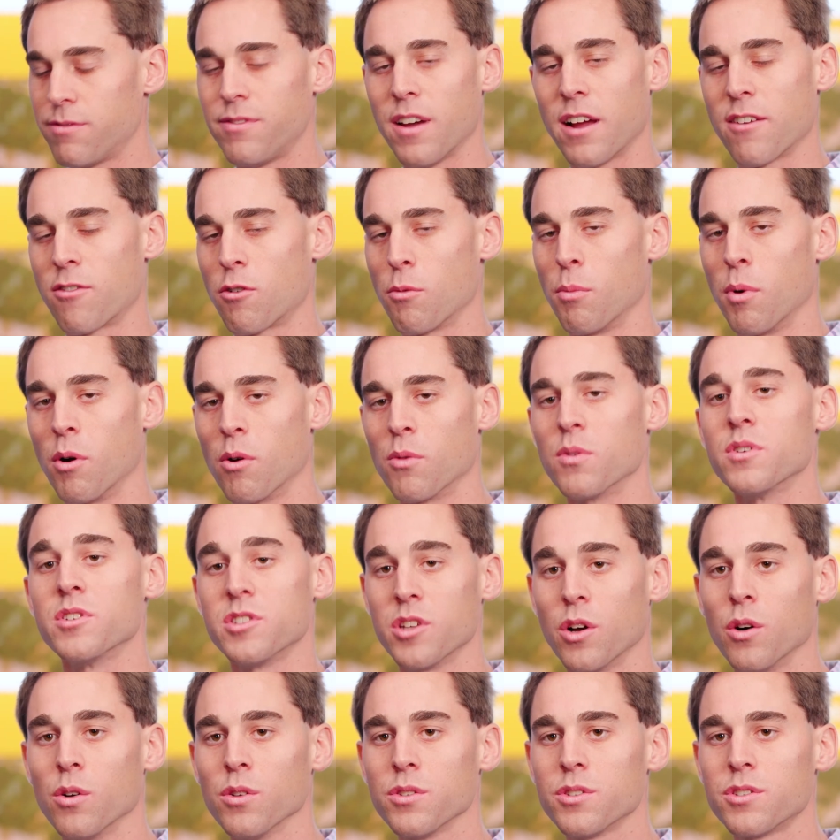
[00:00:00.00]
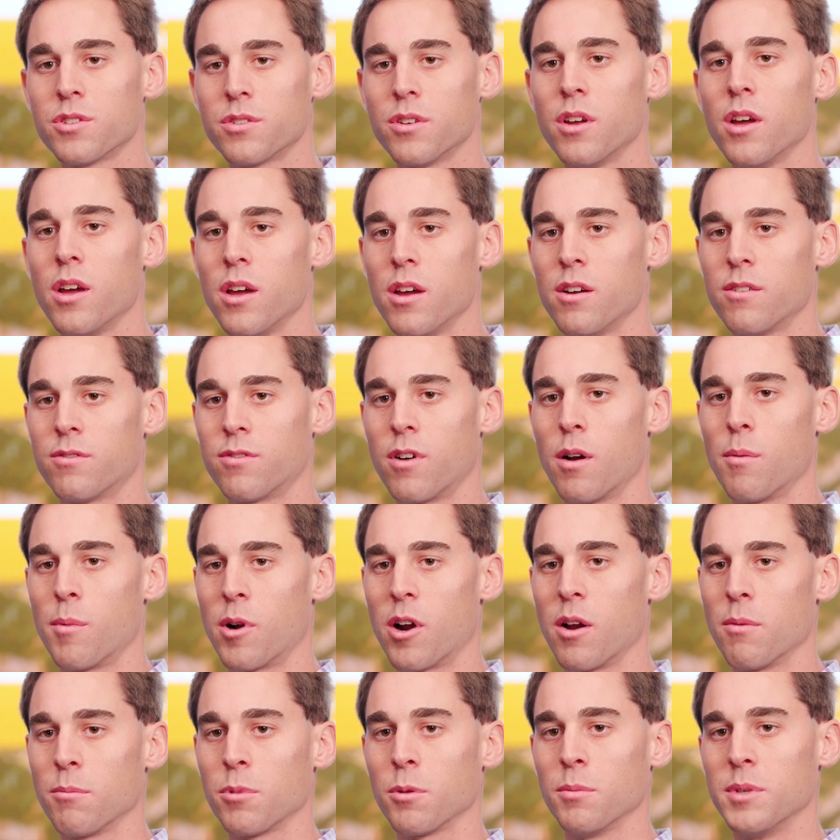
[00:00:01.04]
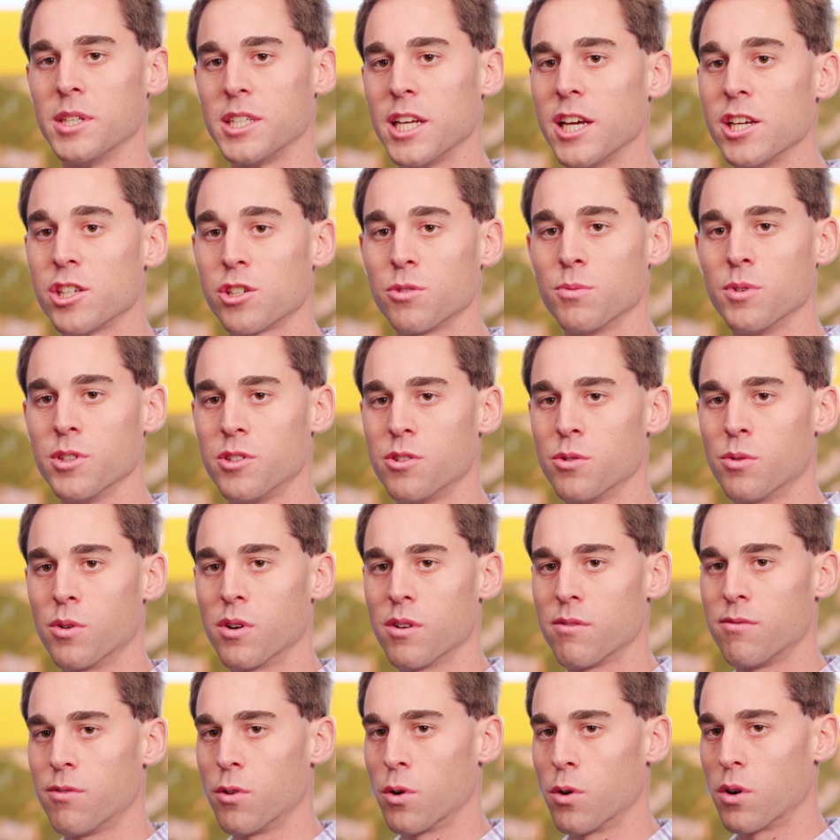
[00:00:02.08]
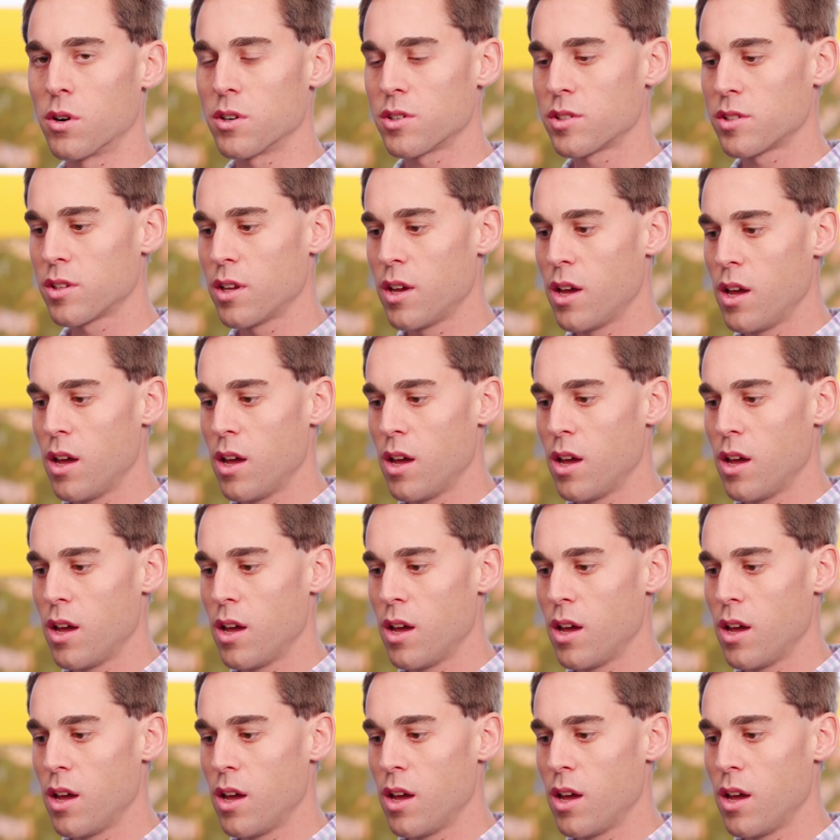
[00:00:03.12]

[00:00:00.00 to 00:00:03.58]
favorable results from our implementation with TourDeForce.